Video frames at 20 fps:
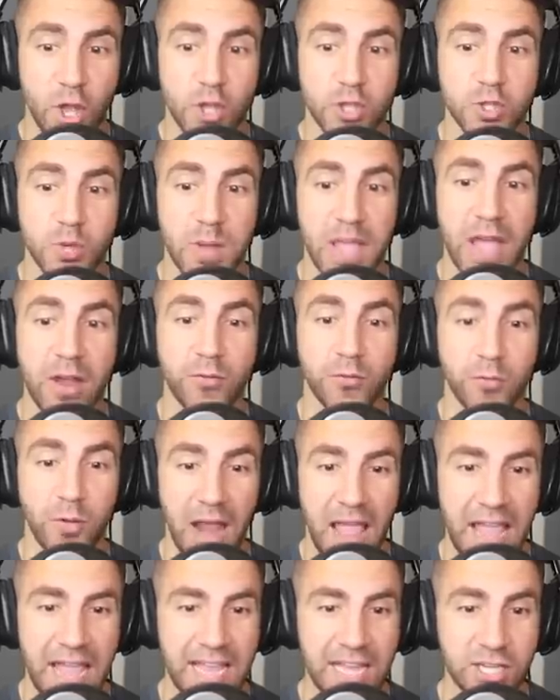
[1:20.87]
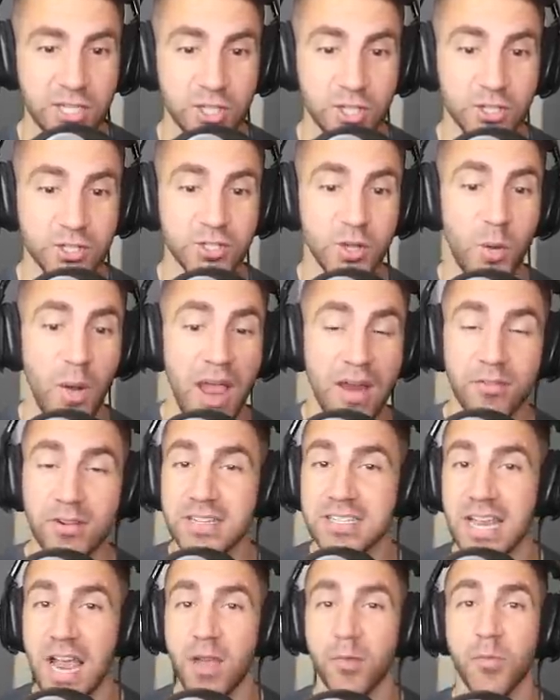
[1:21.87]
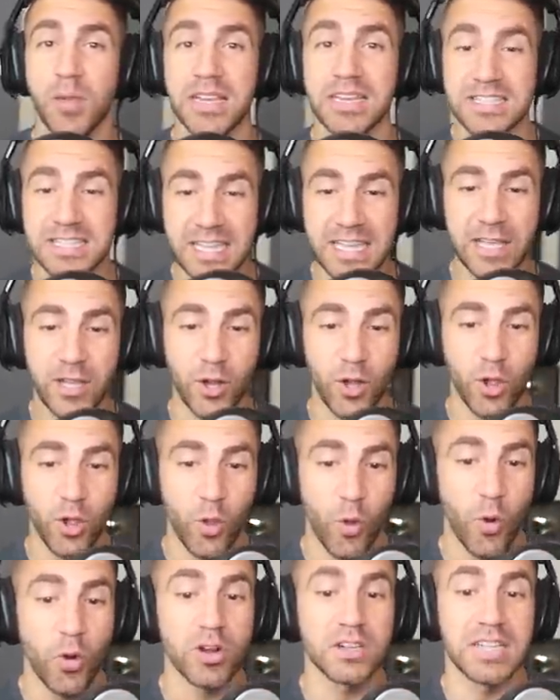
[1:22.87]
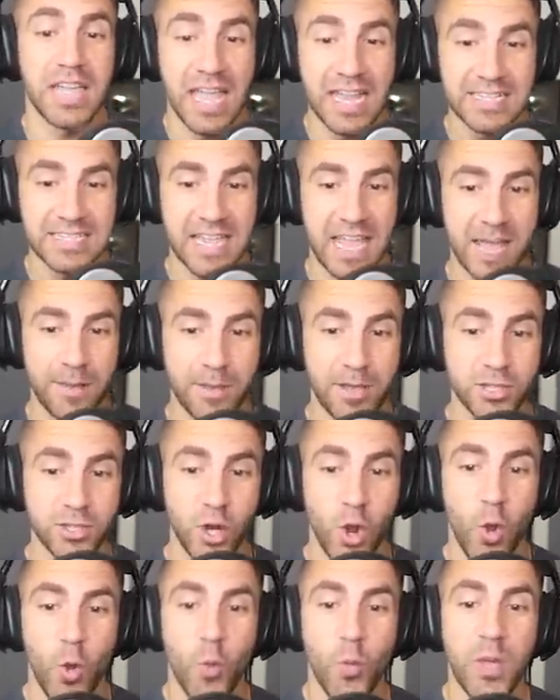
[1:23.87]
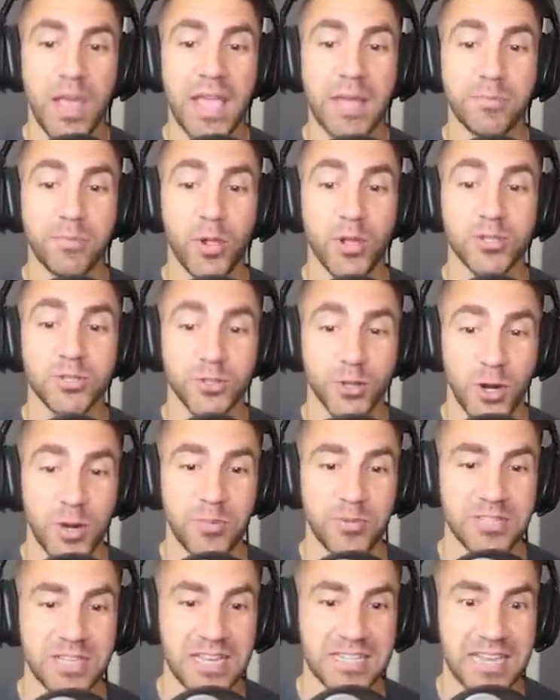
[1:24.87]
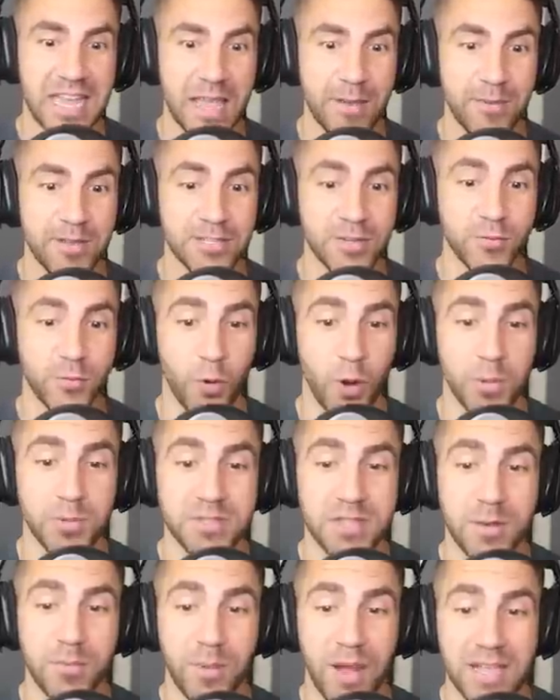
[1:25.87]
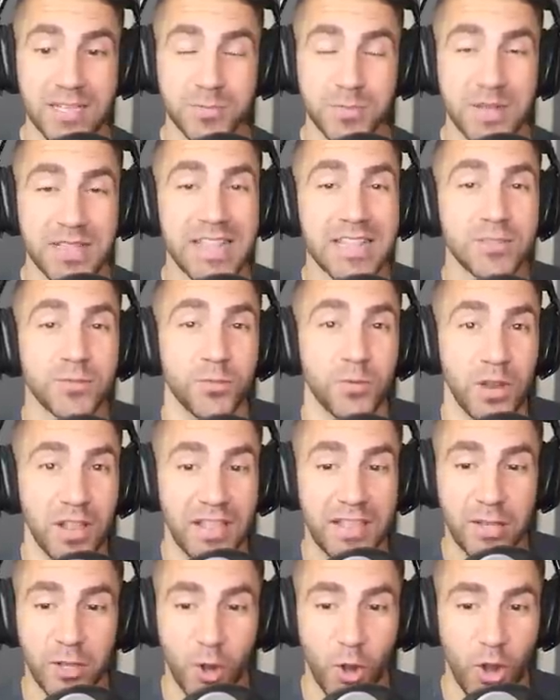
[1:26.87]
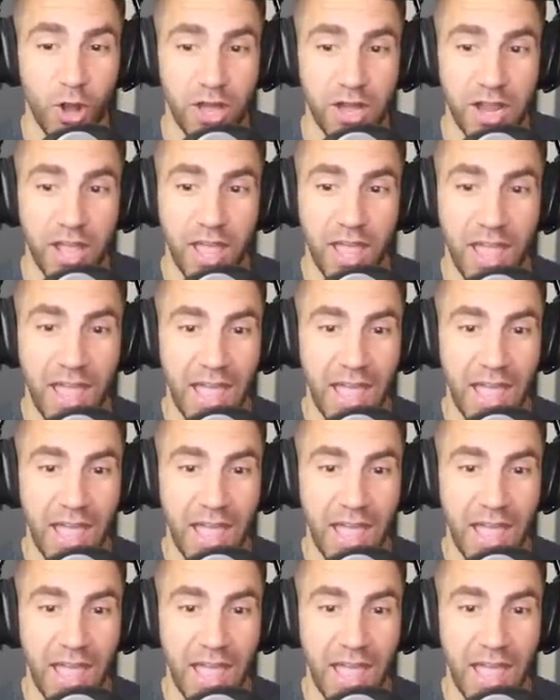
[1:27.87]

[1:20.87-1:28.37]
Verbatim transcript: So we got Rage. So every time we deal or take damage, we get plus 30% damage and 40% bite speed. That's really good.